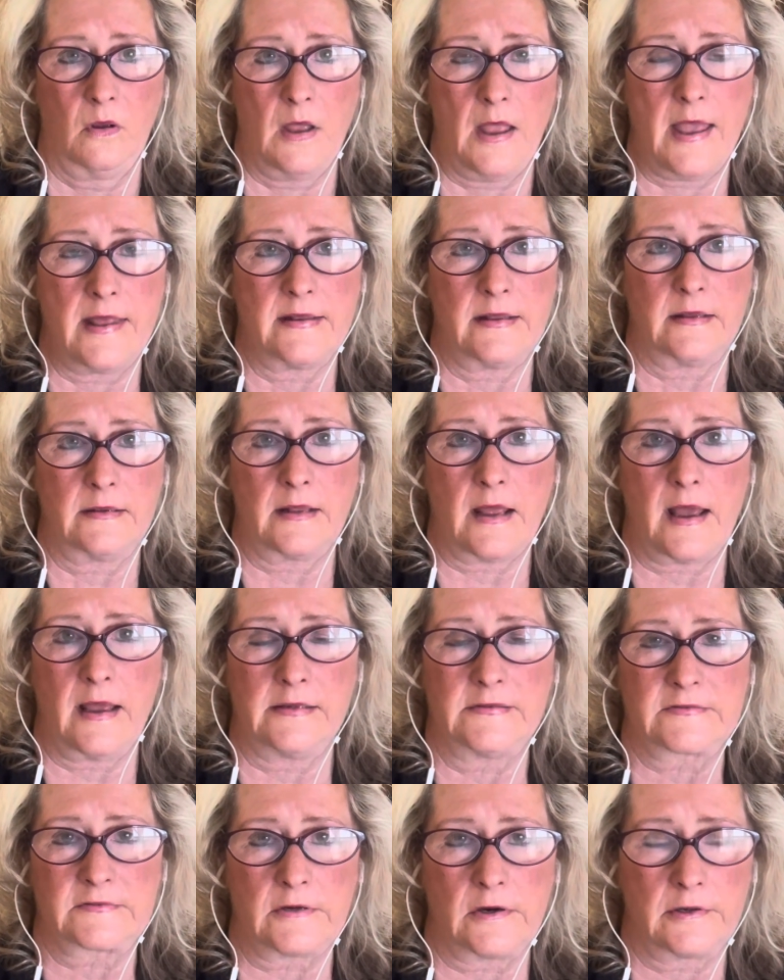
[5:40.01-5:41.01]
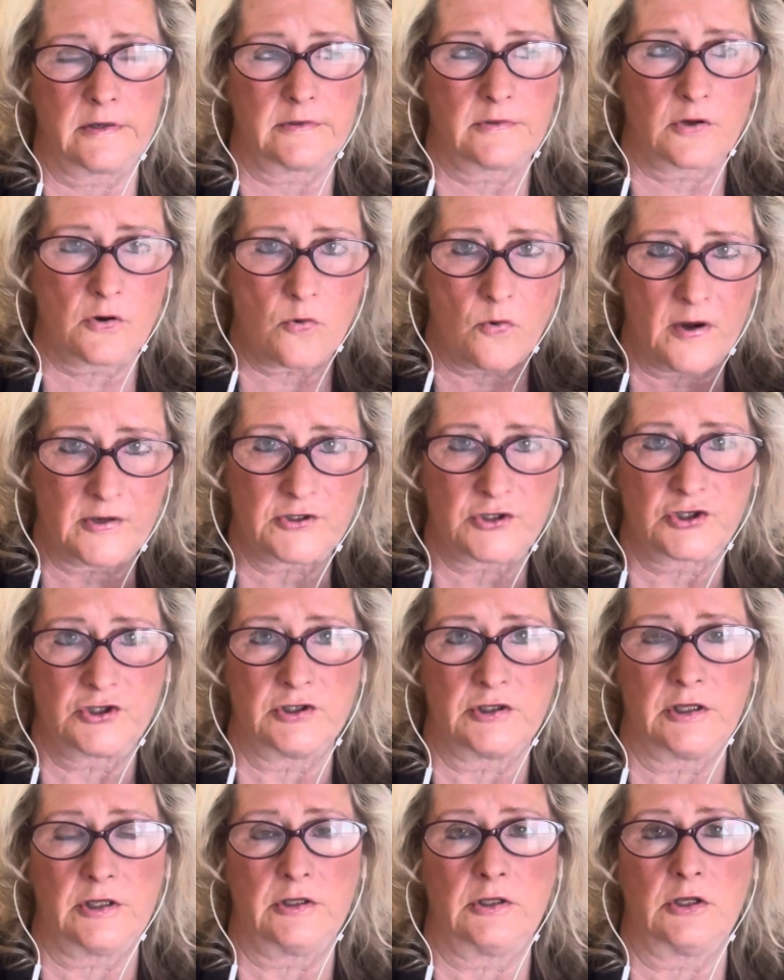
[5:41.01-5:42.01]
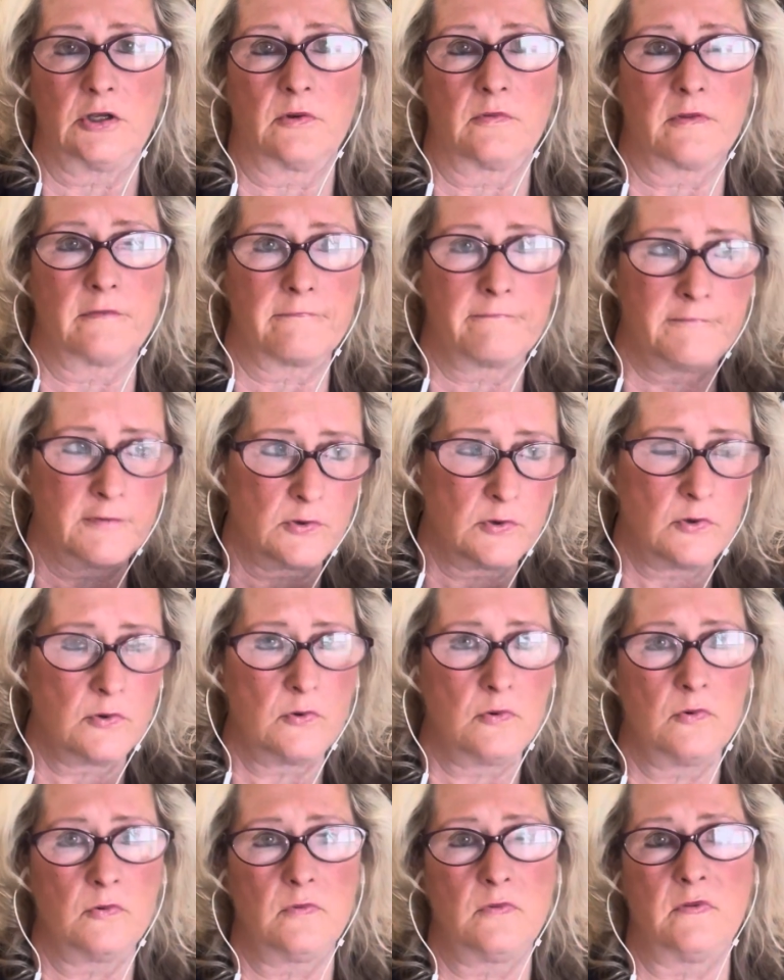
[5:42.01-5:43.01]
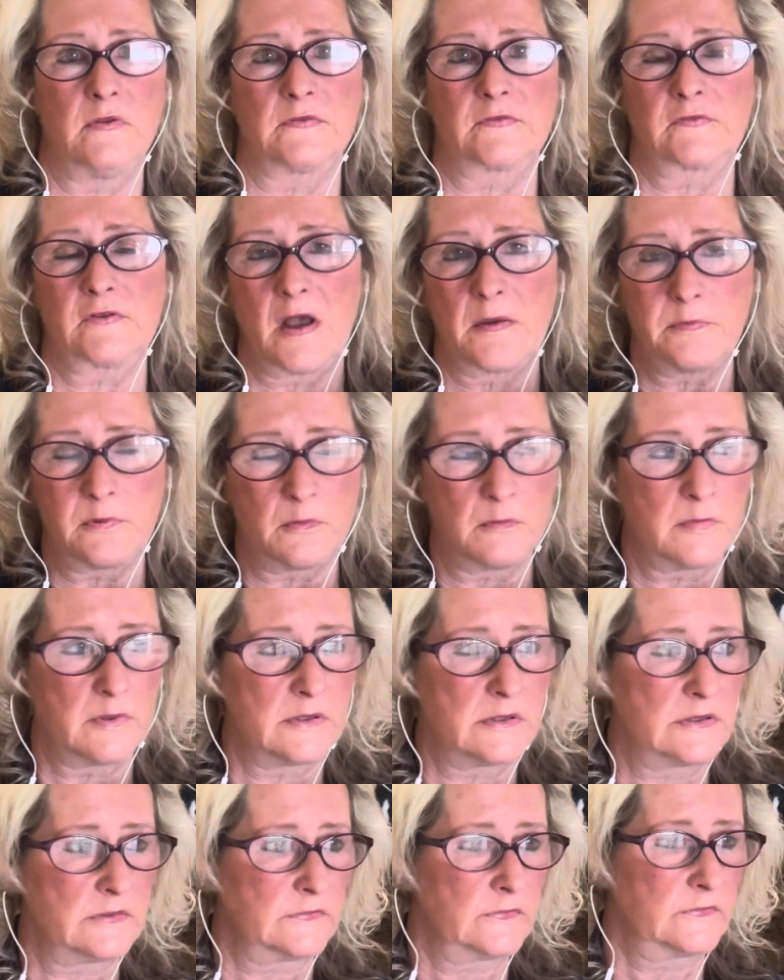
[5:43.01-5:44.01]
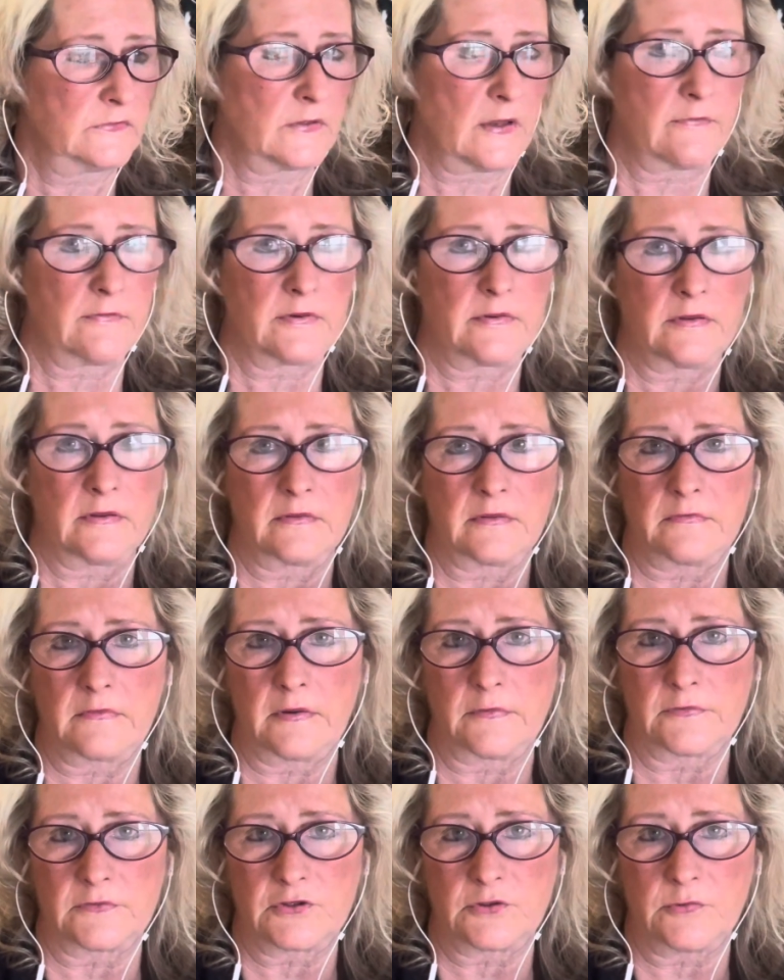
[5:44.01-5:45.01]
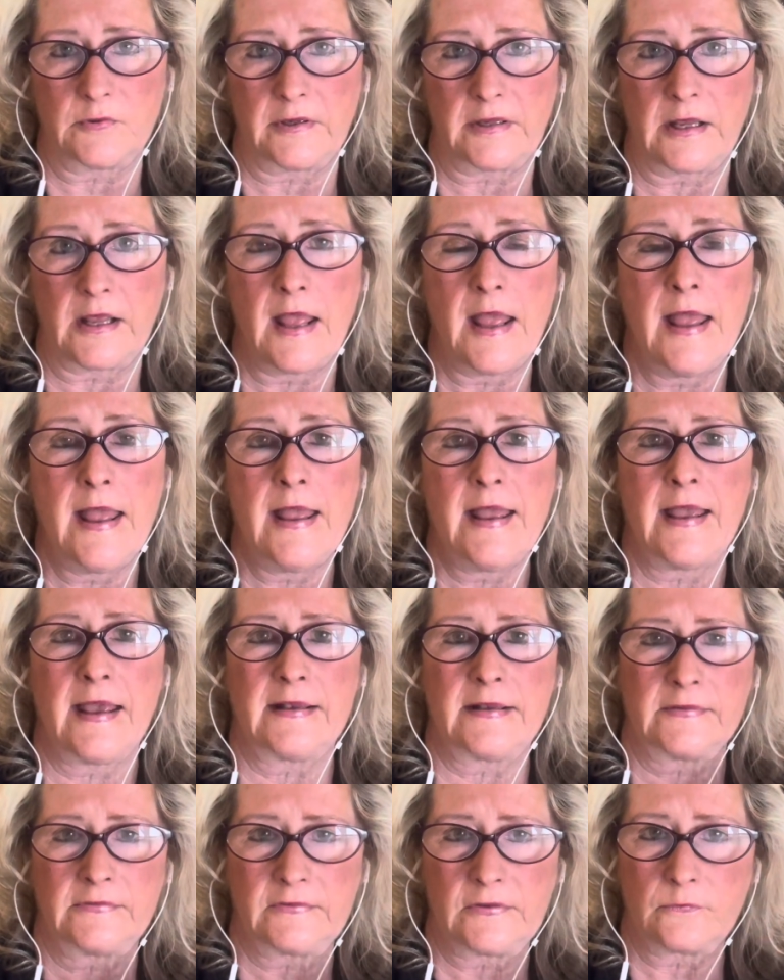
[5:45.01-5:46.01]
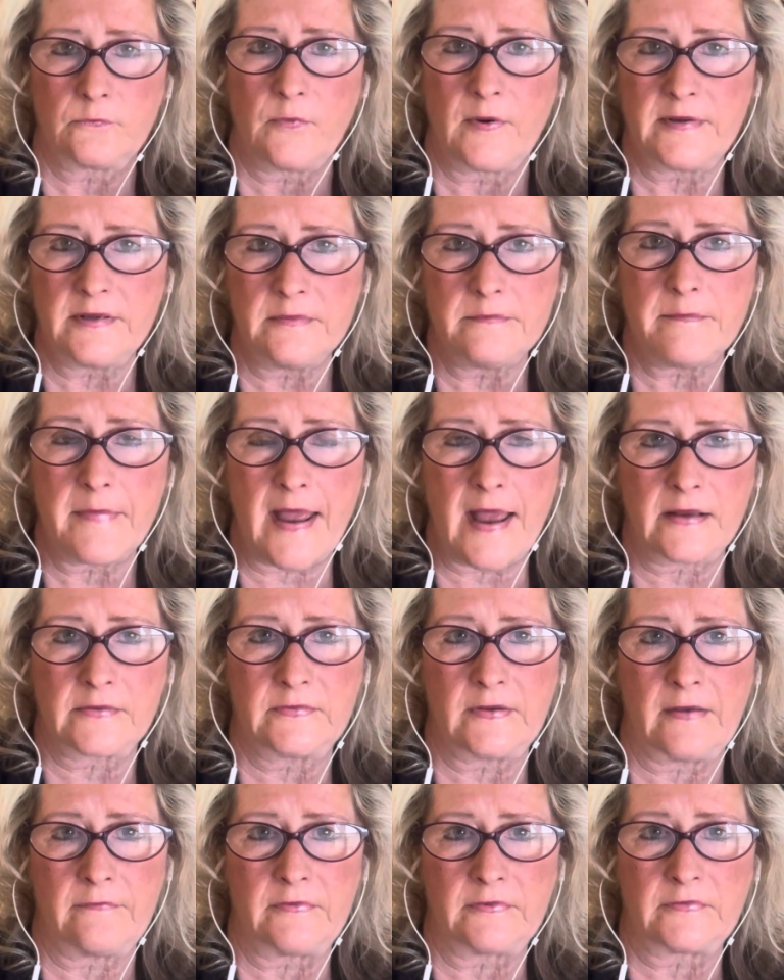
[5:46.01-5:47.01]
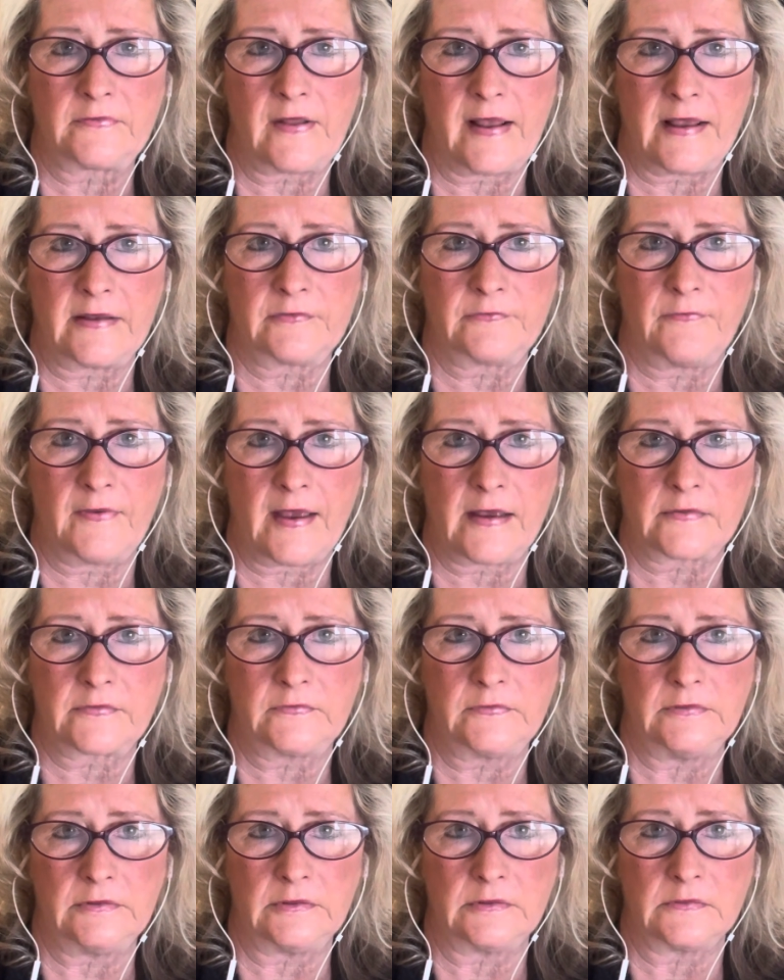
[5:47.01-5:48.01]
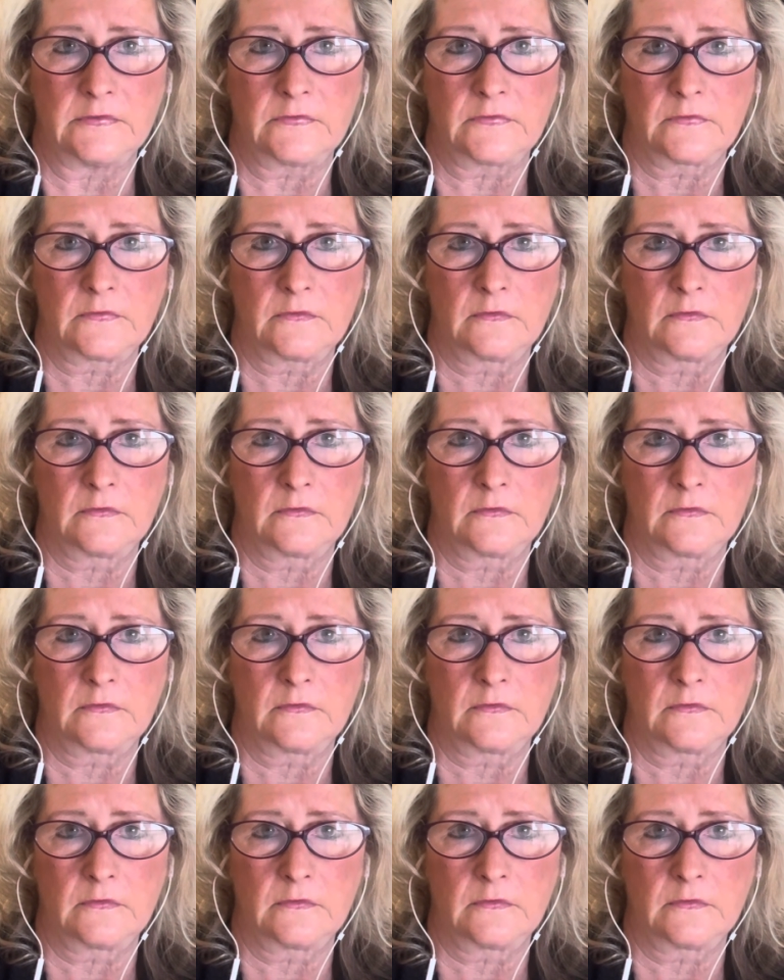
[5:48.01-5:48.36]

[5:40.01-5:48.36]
And then I started to question, the food, the supplements, everything that they were doing. And they said, when did Max have his last vaccines?